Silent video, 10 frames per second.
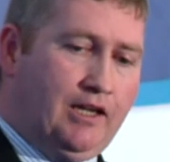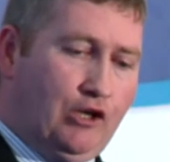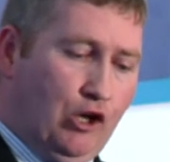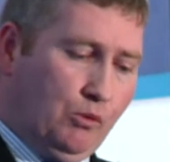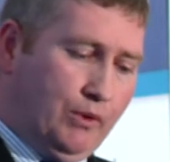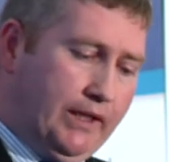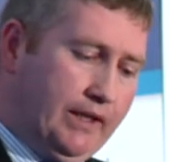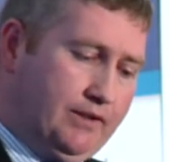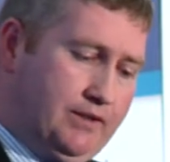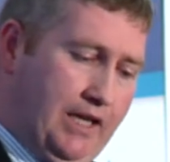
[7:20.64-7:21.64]
globally.
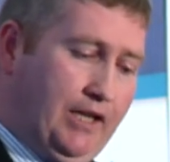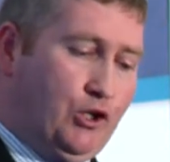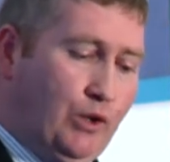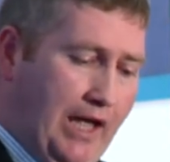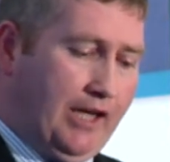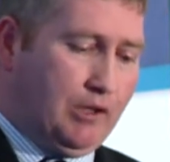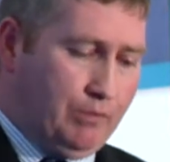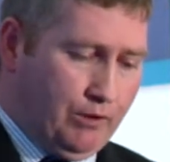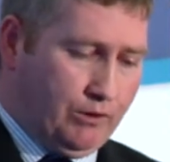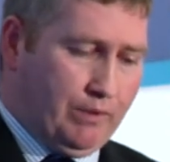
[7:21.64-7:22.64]
Think you can
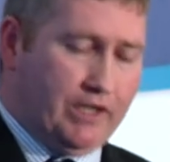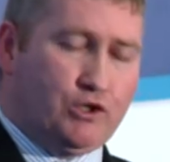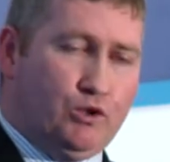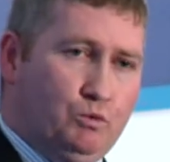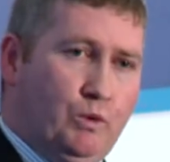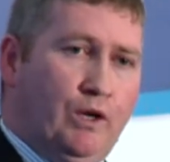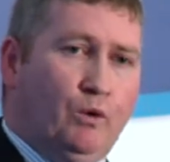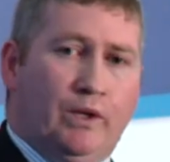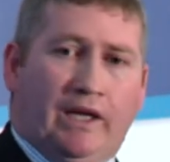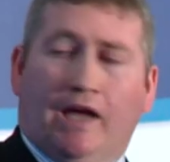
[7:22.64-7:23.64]
compete with the best, because we
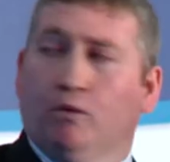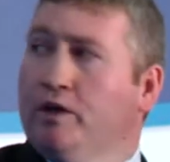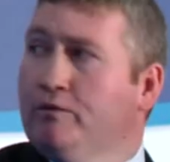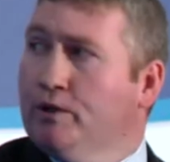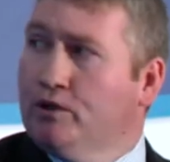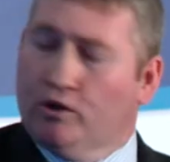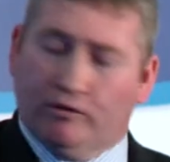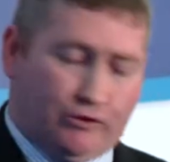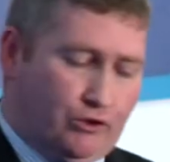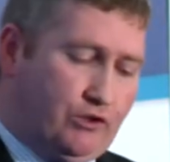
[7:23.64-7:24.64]
know we can. We've been doing
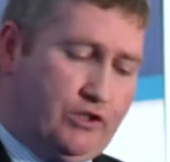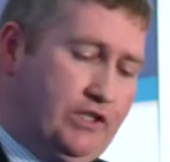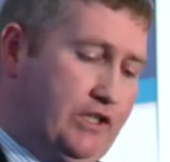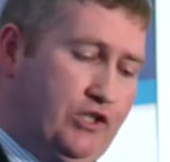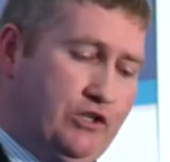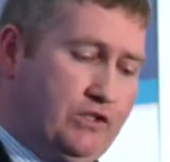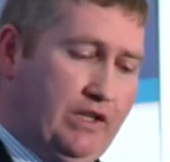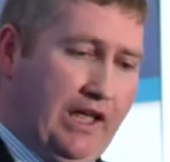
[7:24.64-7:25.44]
it for 36 years in